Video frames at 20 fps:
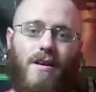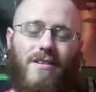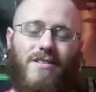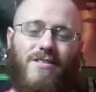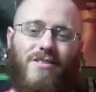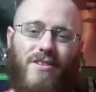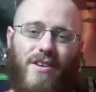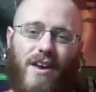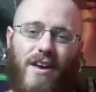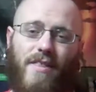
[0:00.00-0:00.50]

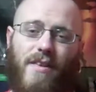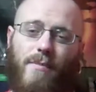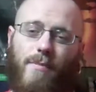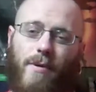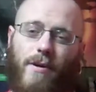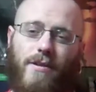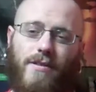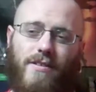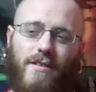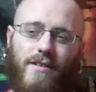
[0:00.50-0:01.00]
So yeah, that
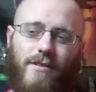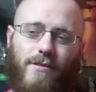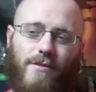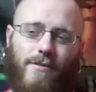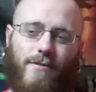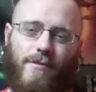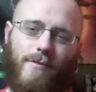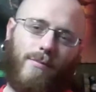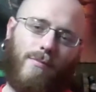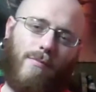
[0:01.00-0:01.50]
part's a
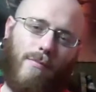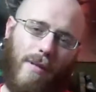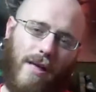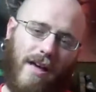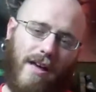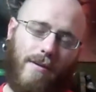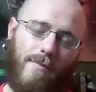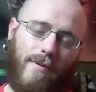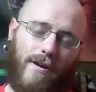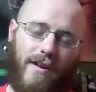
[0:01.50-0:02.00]
little
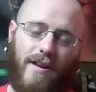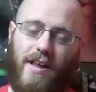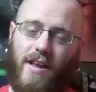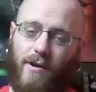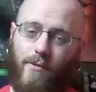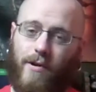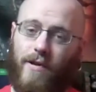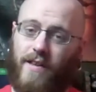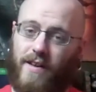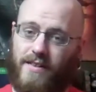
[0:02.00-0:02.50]
bad. But
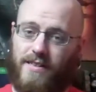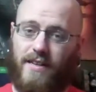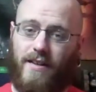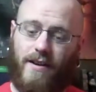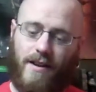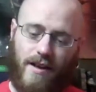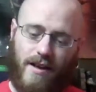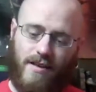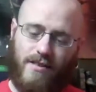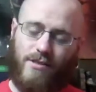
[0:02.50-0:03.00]
anyway, like I said,
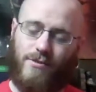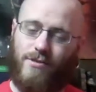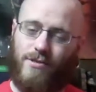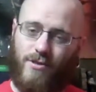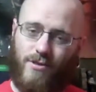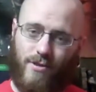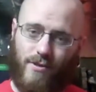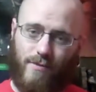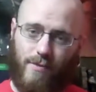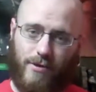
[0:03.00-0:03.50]
so it's a
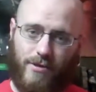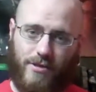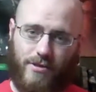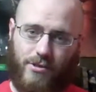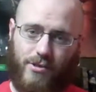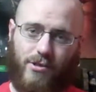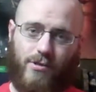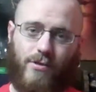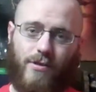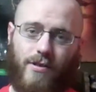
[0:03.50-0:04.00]
third-person
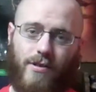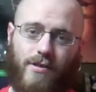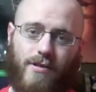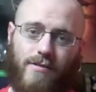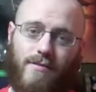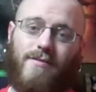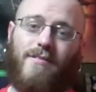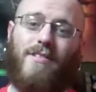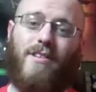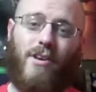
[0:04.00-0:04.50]
shooter,
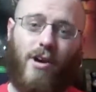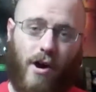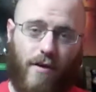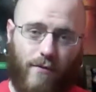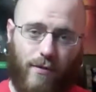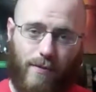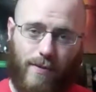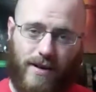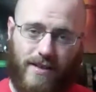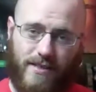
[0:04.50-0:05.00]

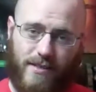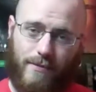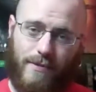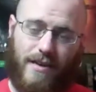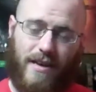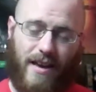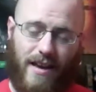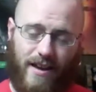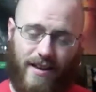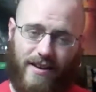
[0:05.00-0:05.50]
cover-based
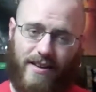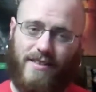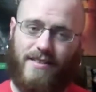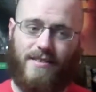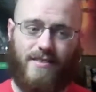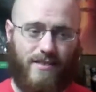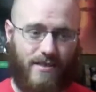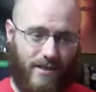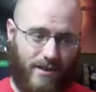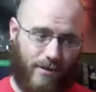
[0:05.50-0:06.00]

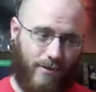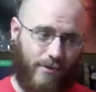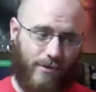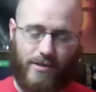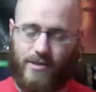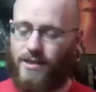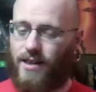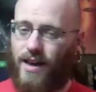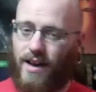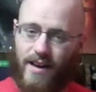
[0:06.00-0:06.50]
mechanics. You know, you
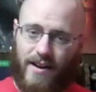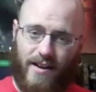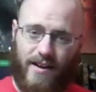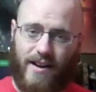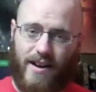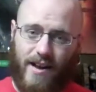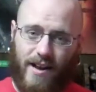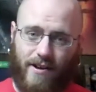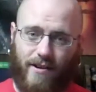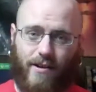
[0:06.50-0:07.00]
slide in
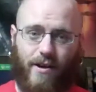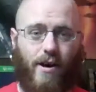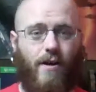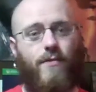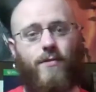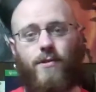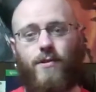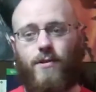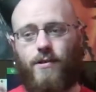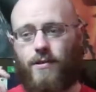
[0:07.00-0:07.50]
and out of
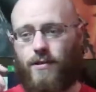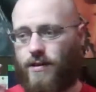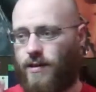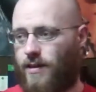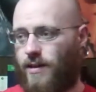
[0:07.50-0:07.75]
cover.